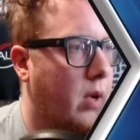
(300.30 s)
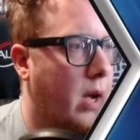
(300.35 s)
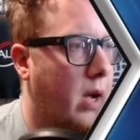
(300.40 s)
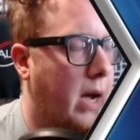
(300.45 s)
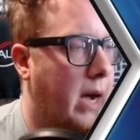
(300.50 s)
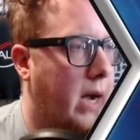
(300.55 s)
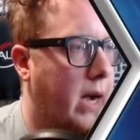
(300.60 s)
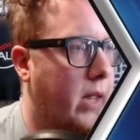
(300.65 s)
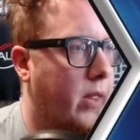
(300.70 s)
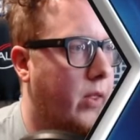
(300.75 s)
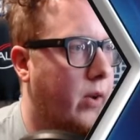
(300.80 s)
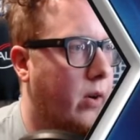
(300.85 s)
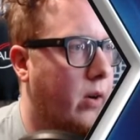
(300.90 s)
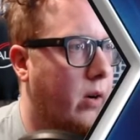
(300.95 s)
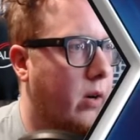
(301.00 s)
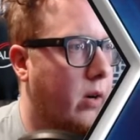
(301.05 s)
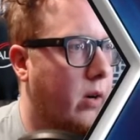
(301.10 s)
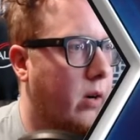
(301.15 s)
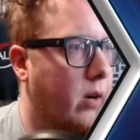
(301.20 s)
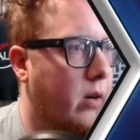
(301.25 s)

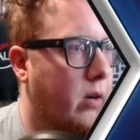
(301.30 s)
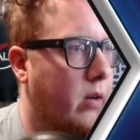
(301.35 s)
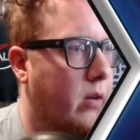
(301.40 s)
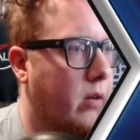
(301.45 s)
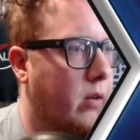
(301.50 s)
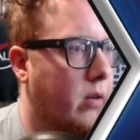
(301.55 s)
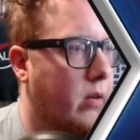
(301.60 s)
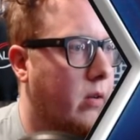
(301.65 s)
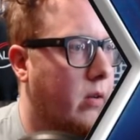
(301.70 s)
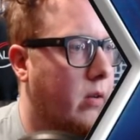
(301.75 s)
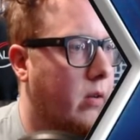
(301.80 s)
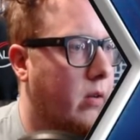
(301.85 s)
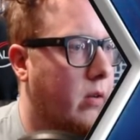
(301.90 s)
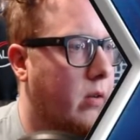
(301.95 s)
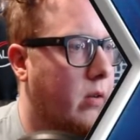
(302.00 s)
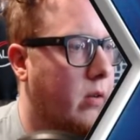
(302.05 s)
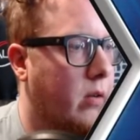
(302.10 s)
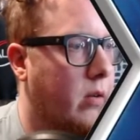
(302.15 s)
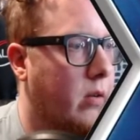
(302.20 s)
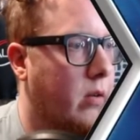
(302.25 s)
either
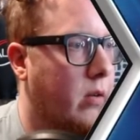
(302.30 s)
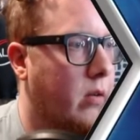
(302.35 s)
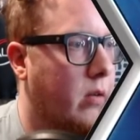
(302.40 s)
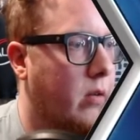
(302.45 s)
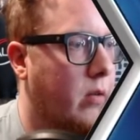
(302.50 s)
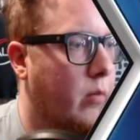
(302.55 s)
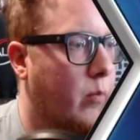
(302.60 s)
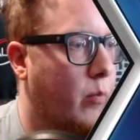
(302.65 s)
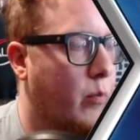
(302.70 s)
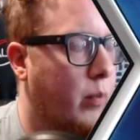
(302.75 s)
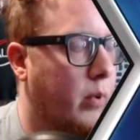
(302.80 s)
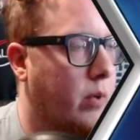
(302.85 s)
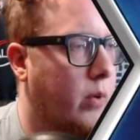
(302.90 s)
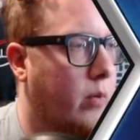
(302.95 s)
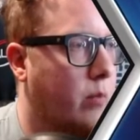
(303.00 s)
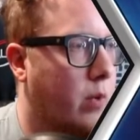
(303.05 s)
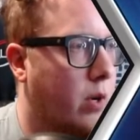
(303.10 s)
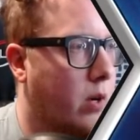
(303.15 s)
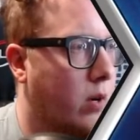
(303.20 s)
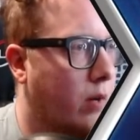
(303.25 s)
Blue
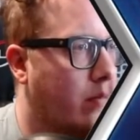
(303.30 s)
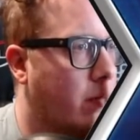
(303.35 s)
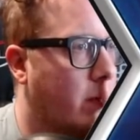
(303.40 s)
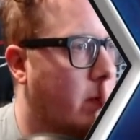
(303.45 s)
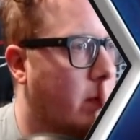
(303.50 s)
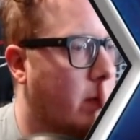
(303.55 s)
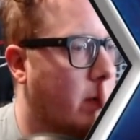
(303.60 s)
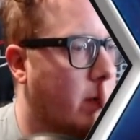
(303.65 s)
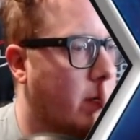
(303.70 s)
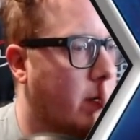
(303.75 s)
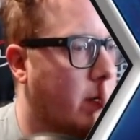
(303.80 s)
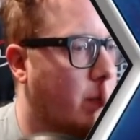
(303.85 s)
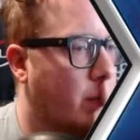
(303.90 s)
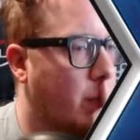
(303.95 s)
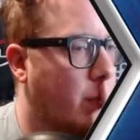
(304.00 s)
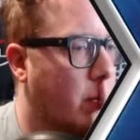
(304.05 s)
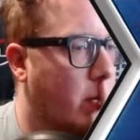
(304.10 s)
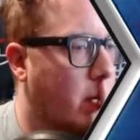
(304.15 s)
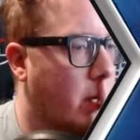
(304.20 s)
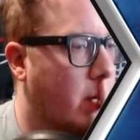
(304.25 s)
Marvel or
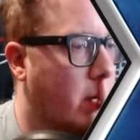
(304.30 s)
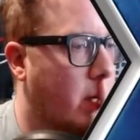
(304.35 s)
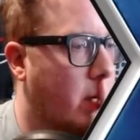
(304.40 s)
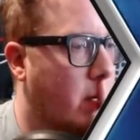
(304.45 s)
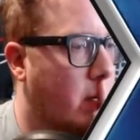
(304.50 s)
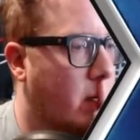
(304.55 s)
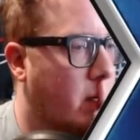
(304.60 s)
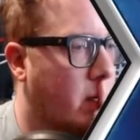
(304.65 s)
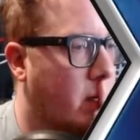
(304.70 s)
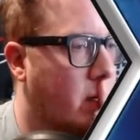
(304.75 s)
Debris.